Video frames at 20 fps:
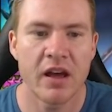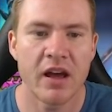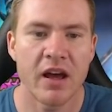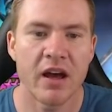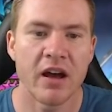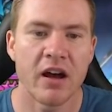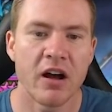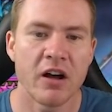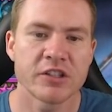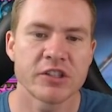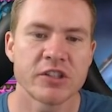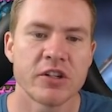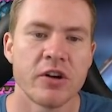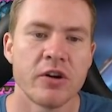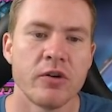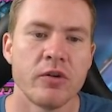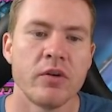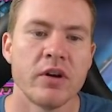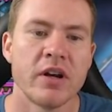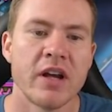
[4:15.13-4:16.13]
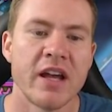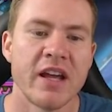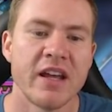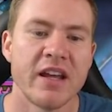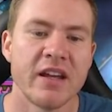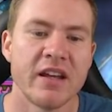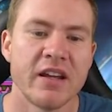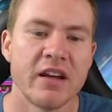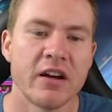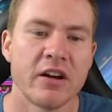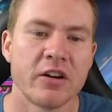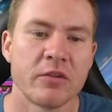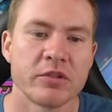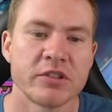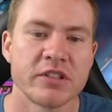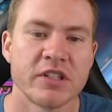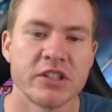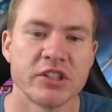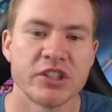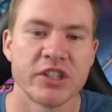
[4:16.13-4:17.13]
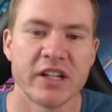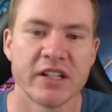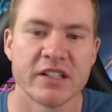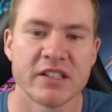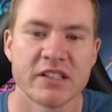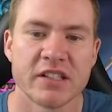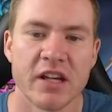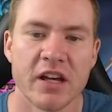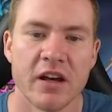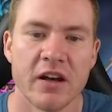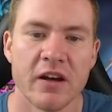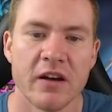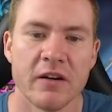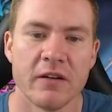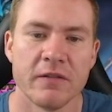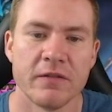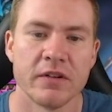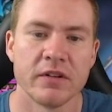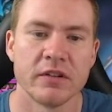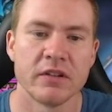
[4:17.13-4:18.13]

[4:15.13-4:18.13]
Uh, also a 100% chance of